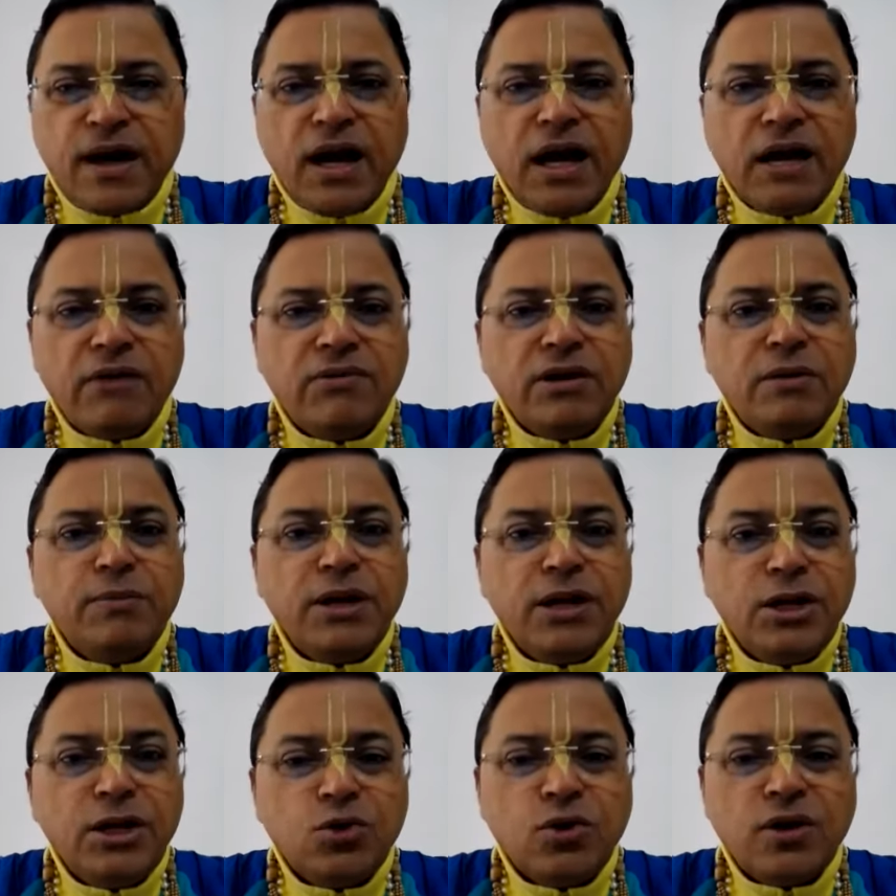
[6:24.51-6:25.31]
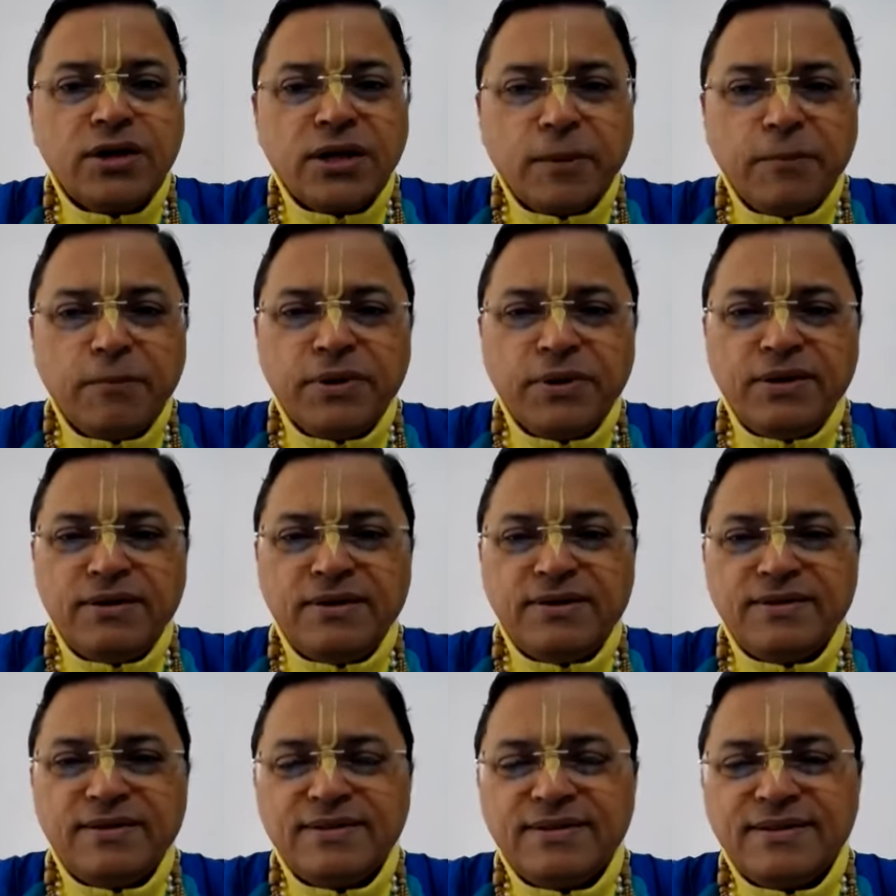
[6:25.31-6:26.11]
I will build you a temple.
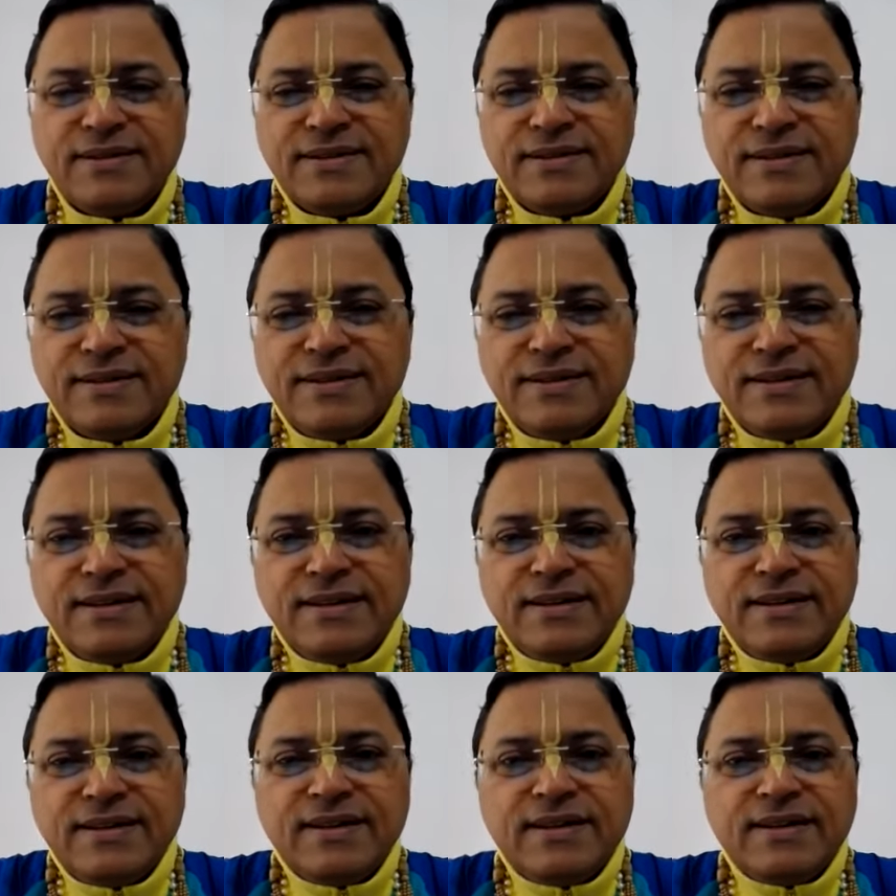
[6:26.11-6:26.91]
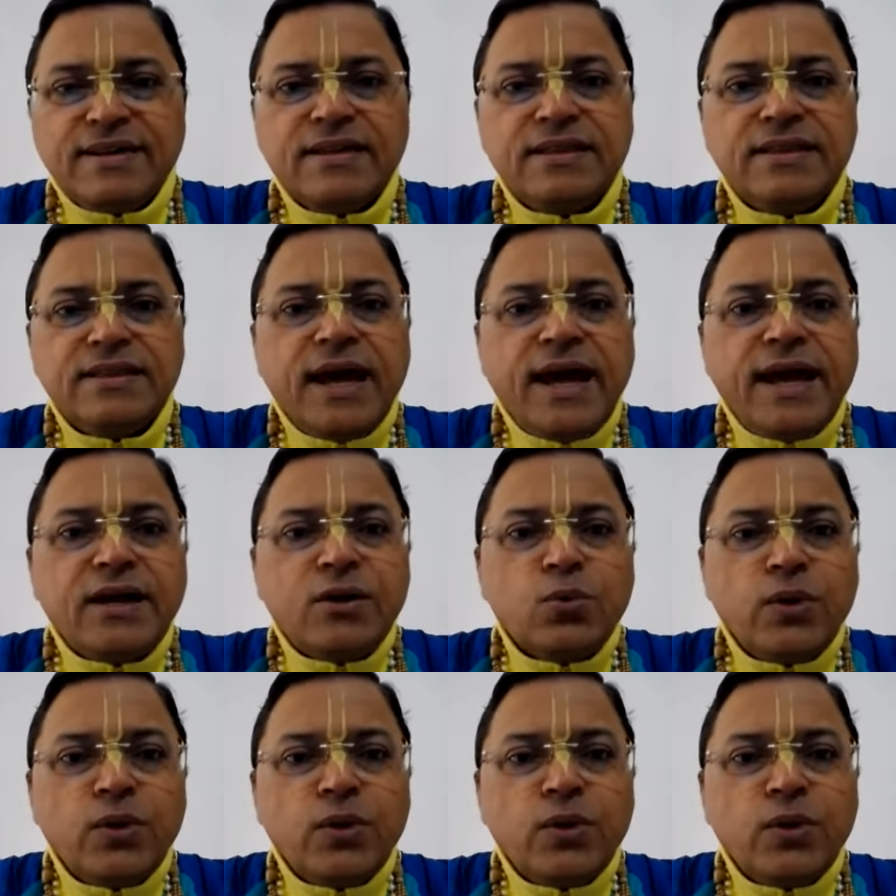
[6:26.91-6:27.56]
In that,